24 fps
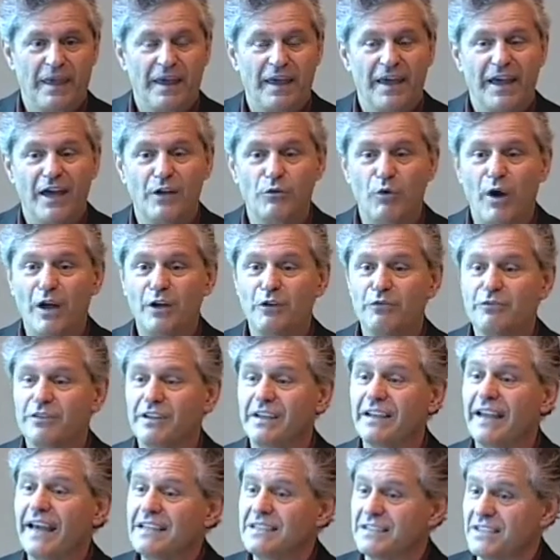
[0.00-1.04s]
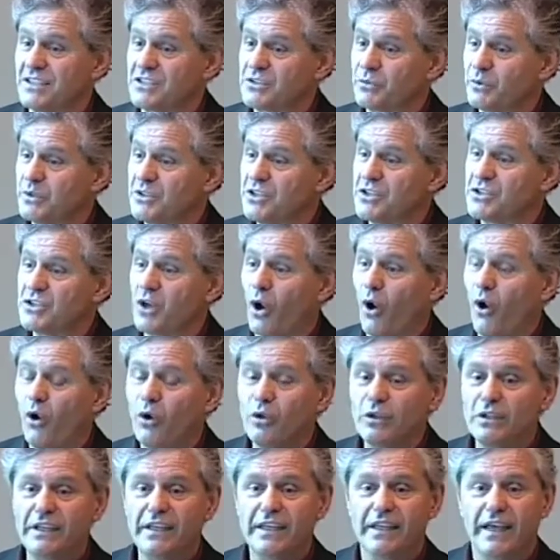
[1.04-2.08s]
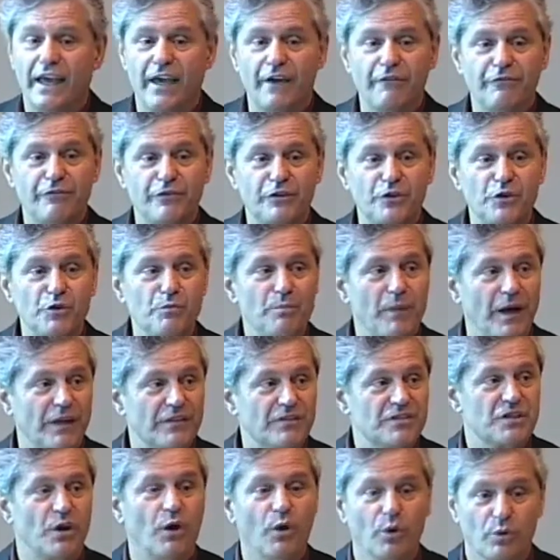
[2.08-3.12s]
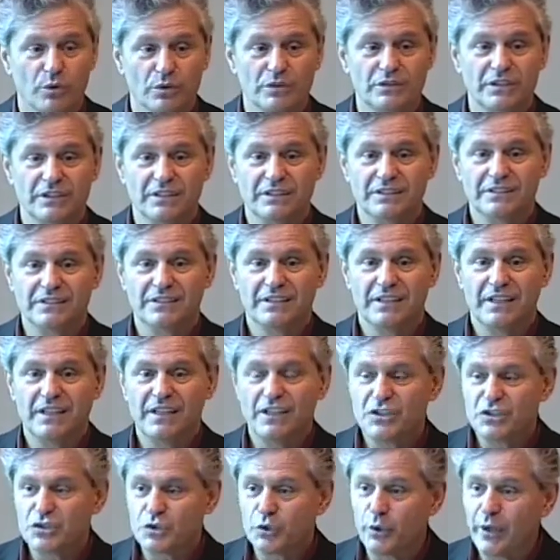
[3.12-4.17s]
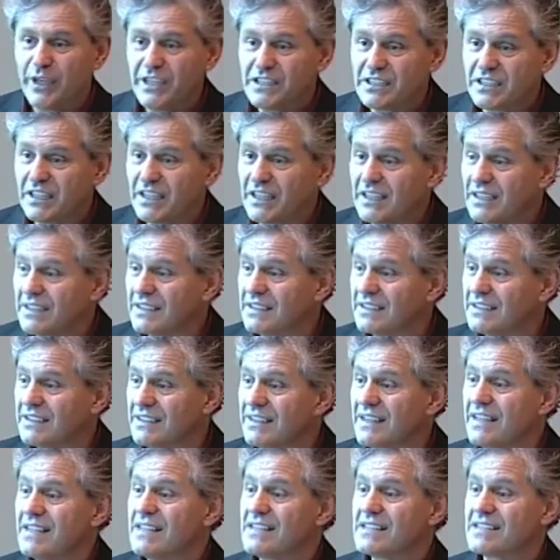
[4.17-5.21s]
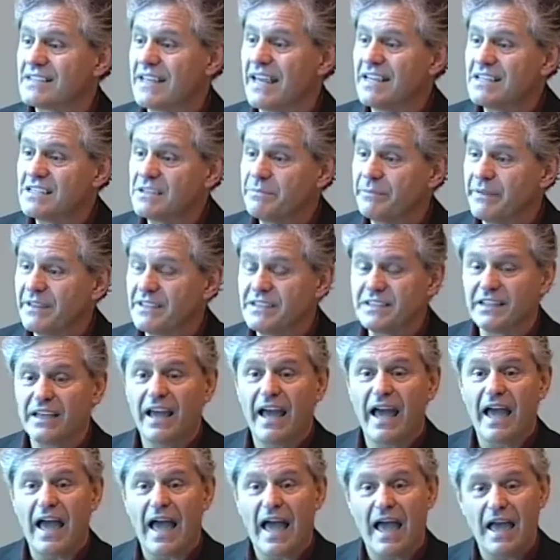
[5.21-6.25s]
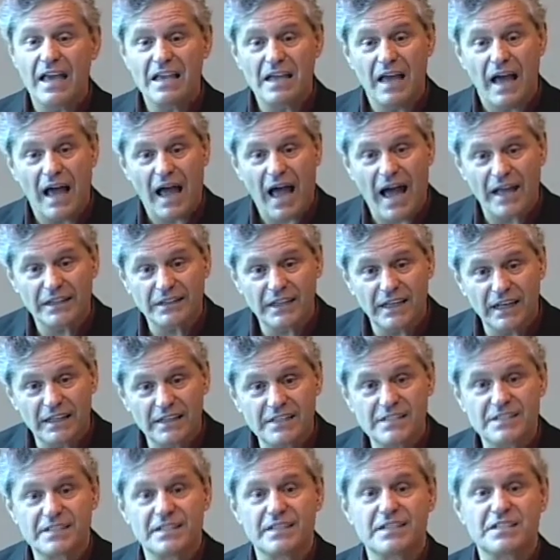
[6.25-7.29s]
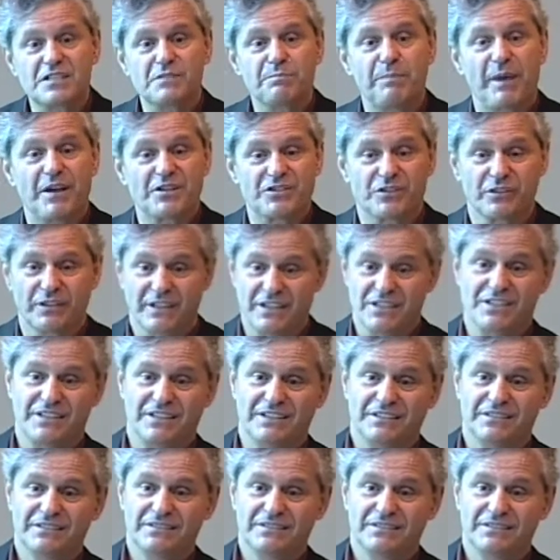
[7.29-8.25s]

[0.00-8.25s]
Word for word: And one of the latest, which is only a few months old, Twitter sentiment analysis specialist.